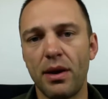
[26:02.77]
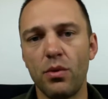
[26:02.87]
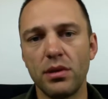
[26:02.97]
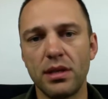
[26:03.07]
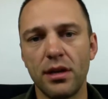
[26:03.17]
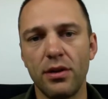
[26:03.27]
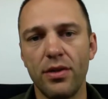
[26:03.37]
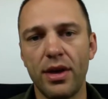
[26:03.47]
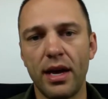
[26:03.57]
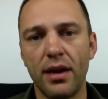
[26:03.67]
I will tell you
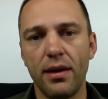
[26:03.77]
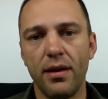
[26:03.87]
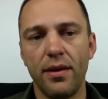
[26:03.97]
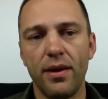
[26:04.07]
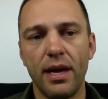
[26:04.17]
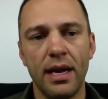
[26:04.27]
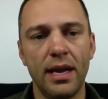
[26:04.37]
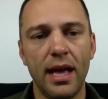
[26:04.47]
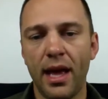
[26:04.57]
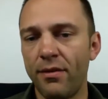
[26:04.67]
that
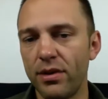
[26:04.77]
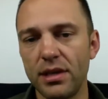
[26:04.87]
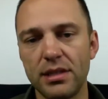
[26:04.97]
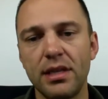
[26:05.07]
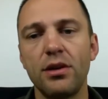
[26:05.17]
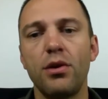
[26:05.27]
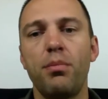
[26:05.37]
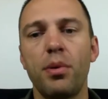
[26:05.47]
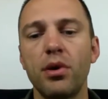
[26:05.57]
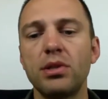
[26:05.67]
in every single
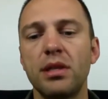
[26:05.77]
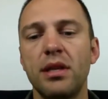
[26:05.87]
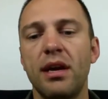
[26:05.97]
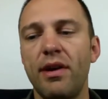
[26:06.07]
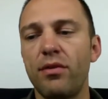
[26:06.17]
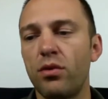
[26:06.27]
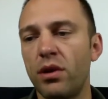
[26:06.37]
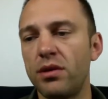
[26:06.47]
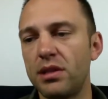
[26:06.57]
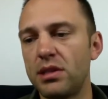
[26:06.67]
person that I've ever
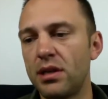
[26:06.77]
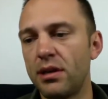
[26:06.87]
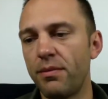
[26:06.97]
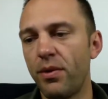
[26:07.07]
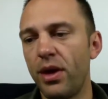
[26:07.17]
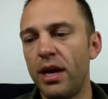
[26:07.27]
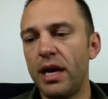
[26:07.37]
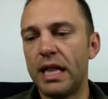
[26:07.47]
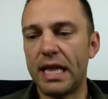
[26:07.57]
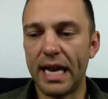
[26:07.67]
run this on
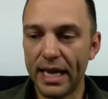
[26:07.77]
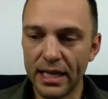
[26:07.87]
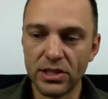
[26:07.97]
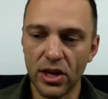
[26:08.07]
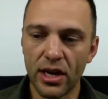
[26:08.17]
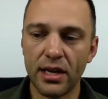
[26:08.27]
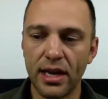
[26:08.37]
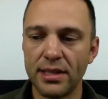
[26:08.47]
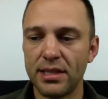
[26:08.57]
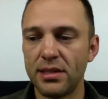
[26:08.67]
that is on
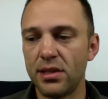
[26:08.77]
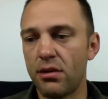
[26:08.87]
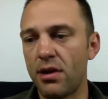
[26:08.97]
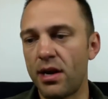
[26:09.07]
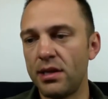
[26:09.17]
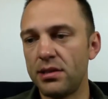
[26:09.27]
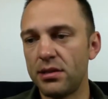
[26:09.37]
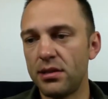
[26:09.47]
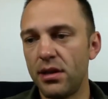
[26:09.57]
SSRIs